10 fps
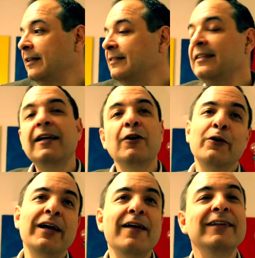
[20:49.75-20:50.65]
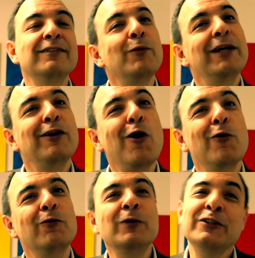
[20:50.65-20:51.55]
is saying, oh yeah, that's the way to
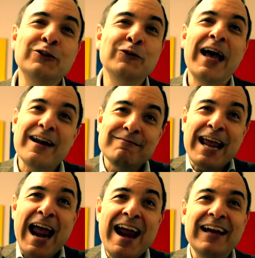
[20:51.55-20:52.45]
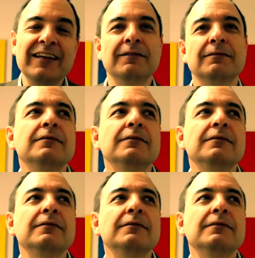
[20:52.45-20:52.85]
go. We should do that, yay!